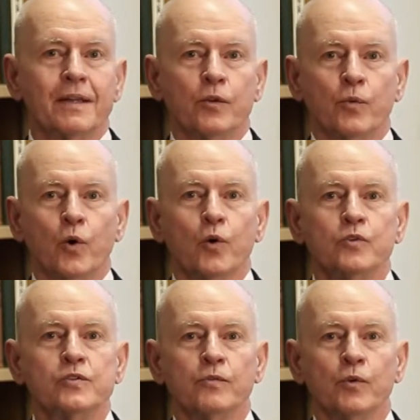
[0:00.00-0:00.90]
the
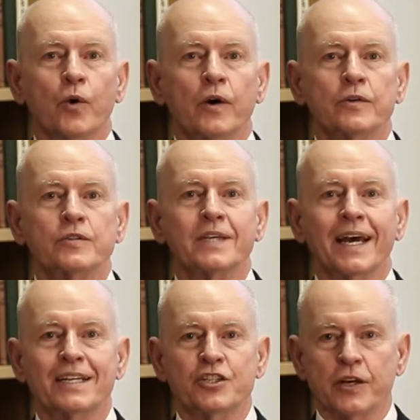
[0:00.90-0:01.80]
roles of lawyers
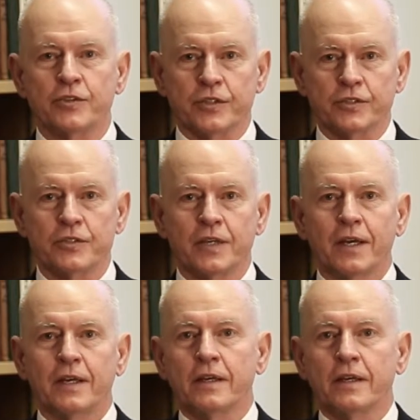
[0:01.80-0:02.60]
and judges